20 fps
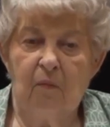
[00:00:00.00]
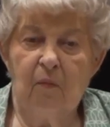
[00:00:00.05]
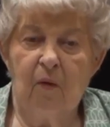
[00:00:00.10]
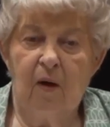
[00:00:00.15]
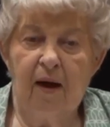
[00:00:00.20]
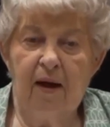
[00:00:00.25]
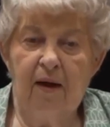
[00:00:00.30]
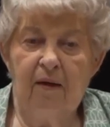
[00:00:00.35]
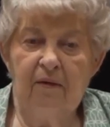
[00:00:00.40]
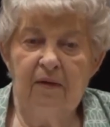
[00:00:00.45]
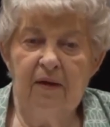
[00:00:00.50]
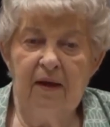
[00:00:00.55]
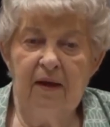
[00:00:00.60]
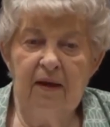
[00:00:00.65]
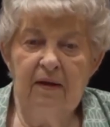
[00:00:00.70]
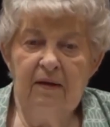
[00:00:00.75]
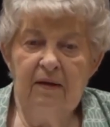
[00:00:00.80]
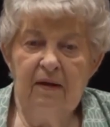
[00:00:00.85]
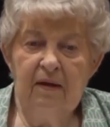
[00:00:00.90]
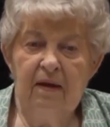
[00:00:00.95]
a
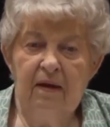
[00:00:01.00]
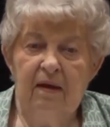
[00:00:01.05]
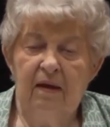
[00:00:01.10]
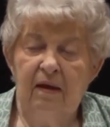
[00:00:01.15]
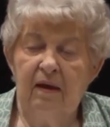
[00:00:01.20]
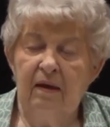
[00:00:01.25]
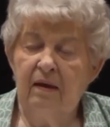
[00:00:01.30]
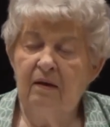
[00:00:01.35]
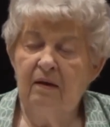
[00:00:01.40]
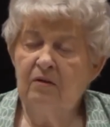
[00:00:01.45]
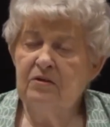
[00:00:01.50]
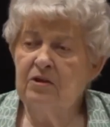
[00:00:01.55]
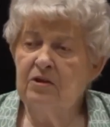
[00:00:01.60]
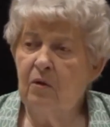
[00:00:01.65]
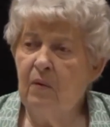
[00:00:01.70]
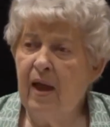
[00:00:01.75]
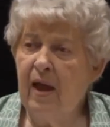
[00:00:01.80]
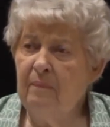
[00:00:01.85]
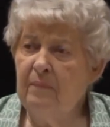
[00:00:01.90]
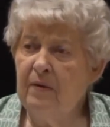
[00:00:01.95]
while, and it
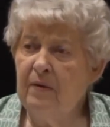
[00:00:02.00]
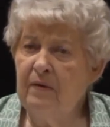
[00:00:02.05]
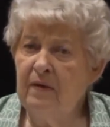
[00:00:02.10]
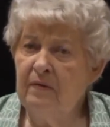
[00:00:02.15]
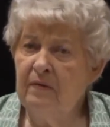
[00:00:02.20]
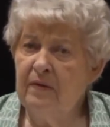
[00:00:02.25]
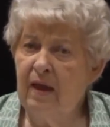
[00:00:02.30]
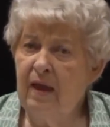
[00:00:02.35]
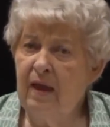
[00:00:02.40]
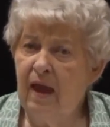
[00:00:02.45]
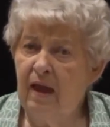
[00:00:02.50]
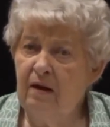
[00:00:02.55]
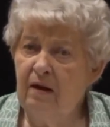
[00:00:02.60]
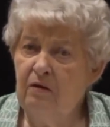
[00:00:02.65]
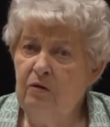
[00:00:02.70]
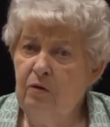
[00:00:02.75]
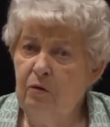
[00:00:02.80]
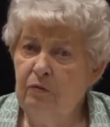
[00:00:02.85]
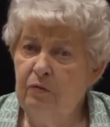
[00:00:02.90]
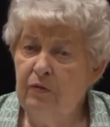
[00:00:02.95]
so happened that they
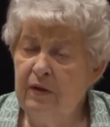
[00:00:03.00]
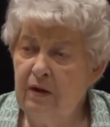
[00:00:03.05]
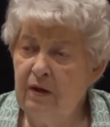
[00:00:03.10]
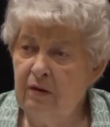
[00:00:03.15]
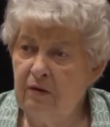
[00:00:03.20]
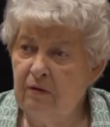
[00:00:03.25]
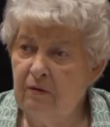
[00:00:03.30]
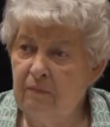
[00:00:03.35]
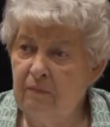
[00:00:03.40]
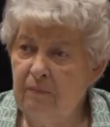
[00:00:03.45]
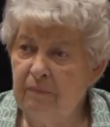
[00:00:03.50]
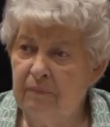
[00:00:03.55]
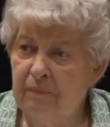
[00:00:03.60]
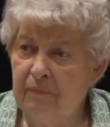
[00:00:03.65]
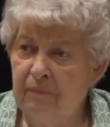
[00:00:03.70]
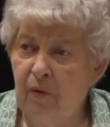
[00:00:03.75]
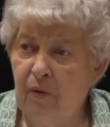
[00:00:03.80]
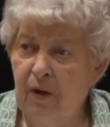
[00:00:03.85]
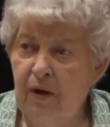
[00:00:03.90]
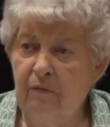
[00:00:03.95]
had a new theater
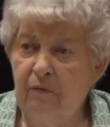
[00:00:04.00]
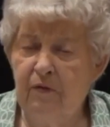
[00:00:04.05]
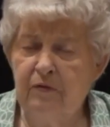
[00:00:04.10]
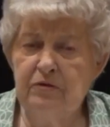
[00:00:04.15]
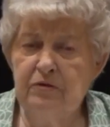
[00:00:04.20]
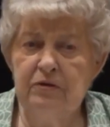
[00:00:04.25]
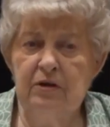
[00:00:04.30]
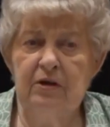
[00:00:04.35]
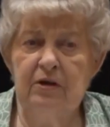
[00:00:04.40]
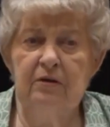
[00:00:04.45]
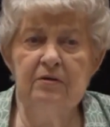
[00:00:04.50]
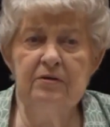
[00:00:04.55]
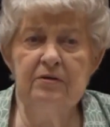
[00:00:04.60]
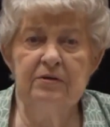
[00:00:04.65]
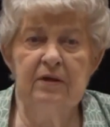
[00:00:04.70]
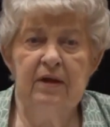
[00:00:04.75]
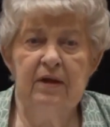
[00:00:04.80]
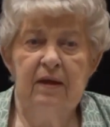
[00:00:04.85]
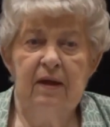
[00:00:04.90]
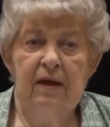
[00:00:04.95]
one of those
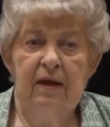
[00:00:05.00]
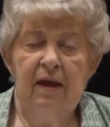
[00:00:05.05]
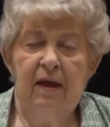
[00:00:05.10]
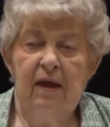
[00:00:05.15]
years.